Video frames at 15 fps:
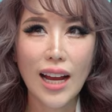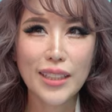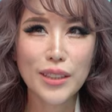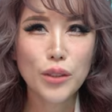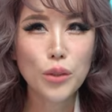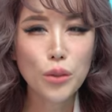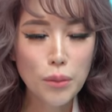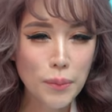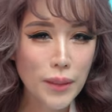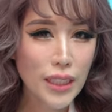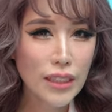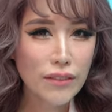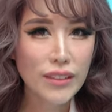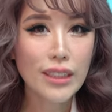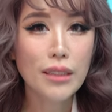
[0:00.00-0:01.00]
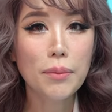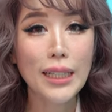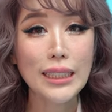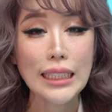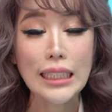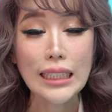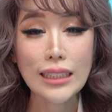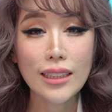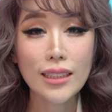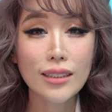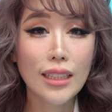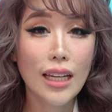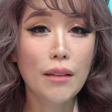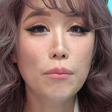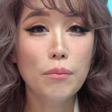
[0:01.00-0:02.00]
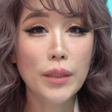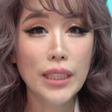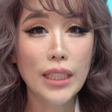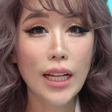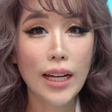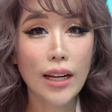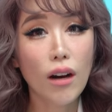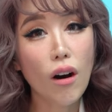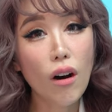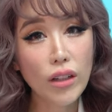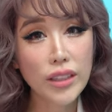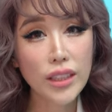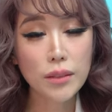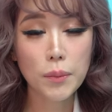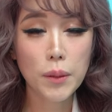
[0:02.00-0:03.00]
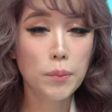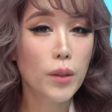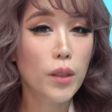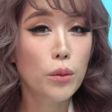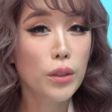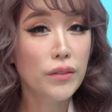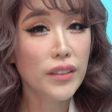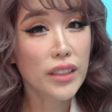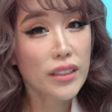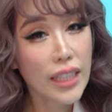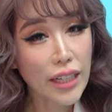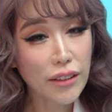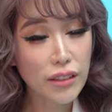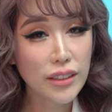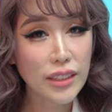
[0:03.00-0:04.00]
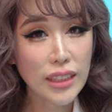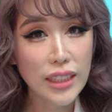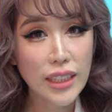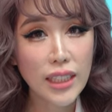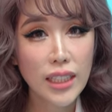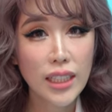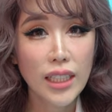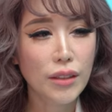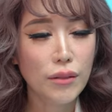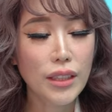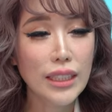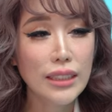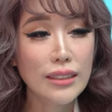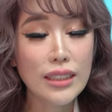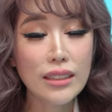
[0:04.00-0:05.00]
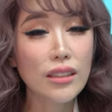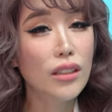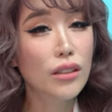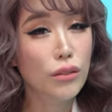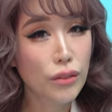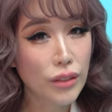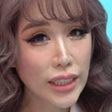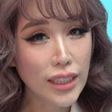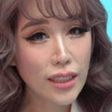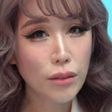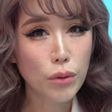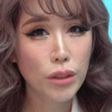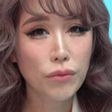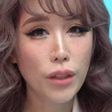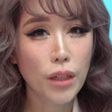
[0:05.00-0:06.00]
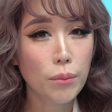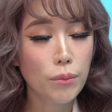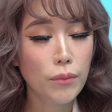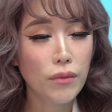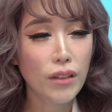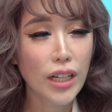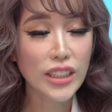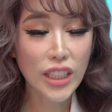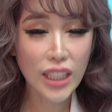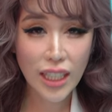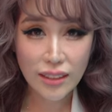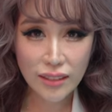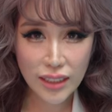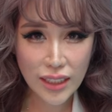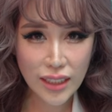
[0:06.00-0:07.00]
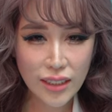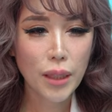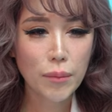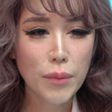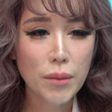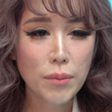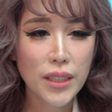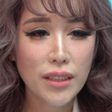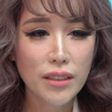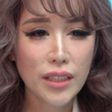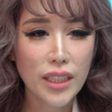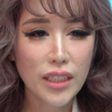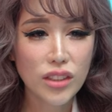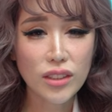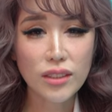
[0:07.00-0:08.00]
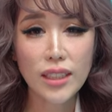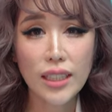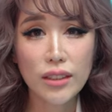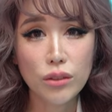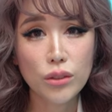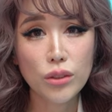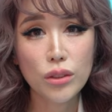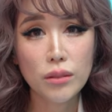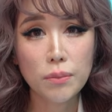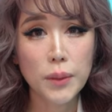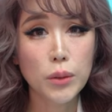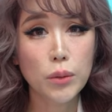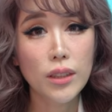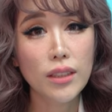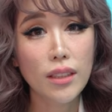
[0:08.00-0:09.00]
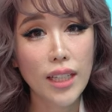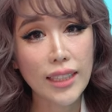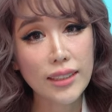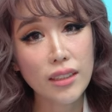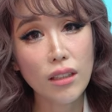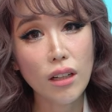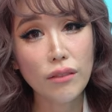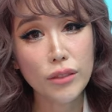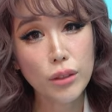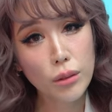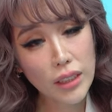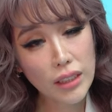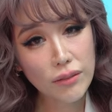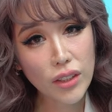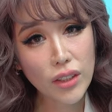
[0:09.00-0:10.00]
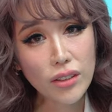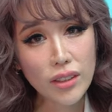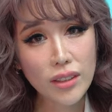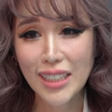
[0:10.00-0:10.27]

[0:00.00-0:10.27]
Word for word: I do believe that the party leaders can be like honest people with integrity. They really disagreed with what Raeesah Khan did, but maybe they just had to choose between the lesser of two evils.